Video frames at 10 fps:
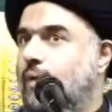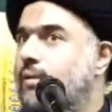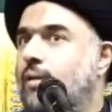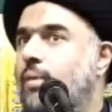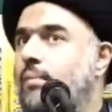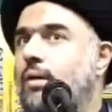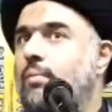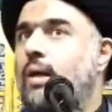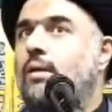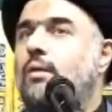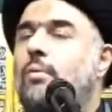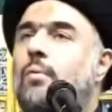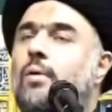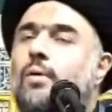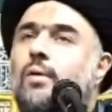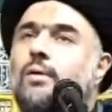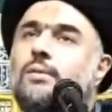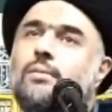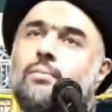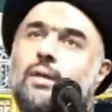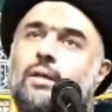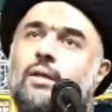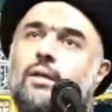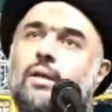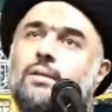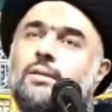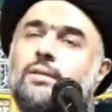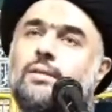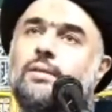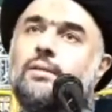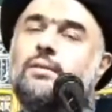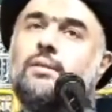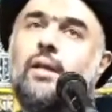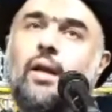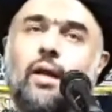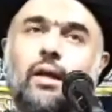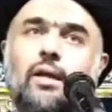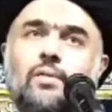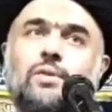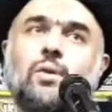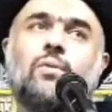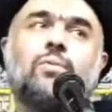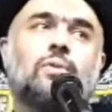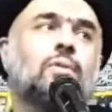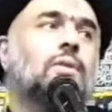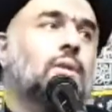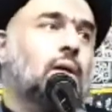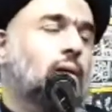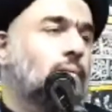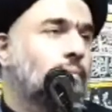That Imam al-Mahdi won't make us slaves of dunya.